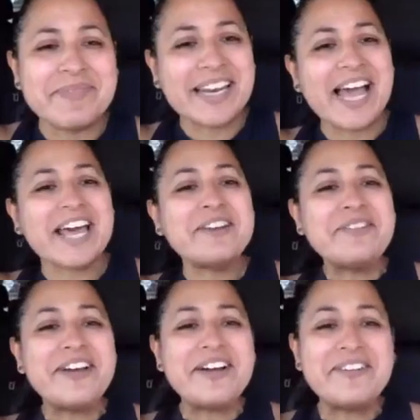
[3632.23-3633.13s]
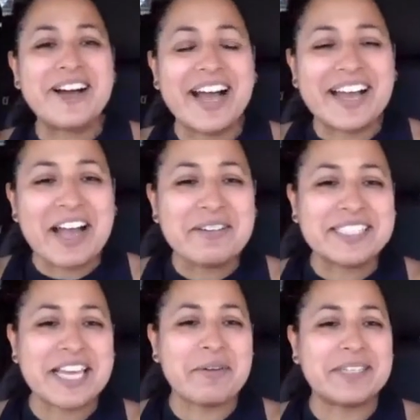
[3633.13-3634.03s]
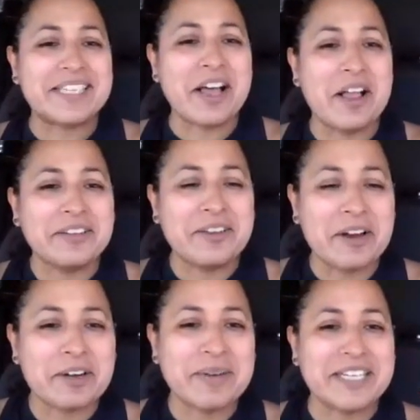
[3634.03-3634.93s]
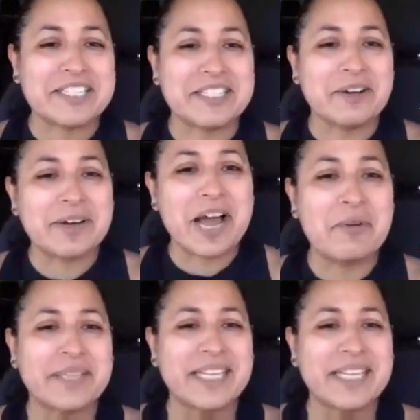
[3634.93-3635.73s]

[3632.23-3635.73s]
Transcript: man, I don't know. I always say I would tell younger me to slow down,